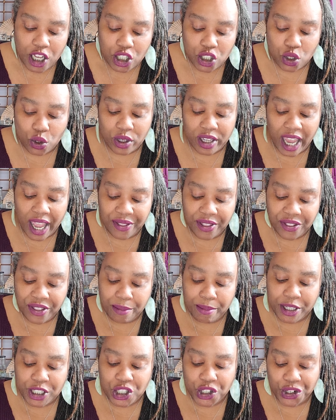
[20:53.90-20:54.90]
So gather the
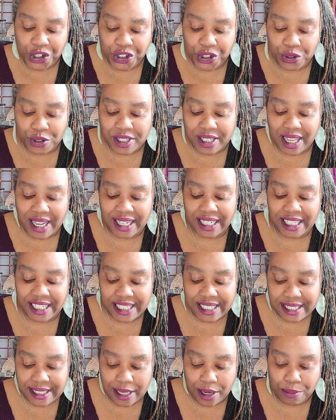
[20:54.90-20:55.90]
materials
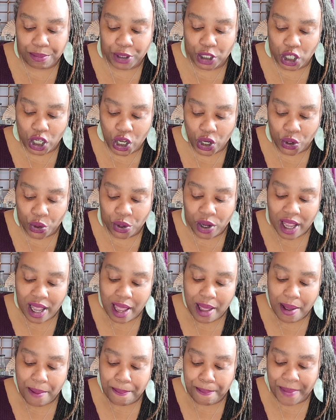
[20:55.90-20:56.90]
listed below,
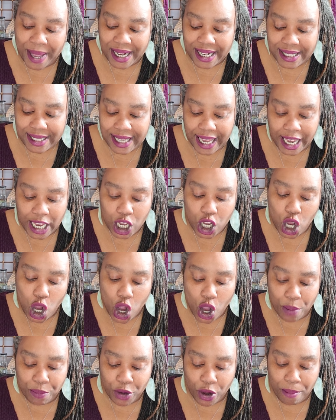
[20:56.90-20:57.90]
meditate,
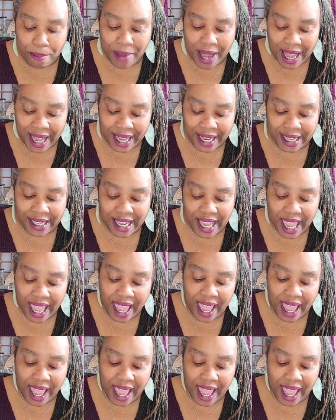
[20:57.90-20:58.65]
calm your mind,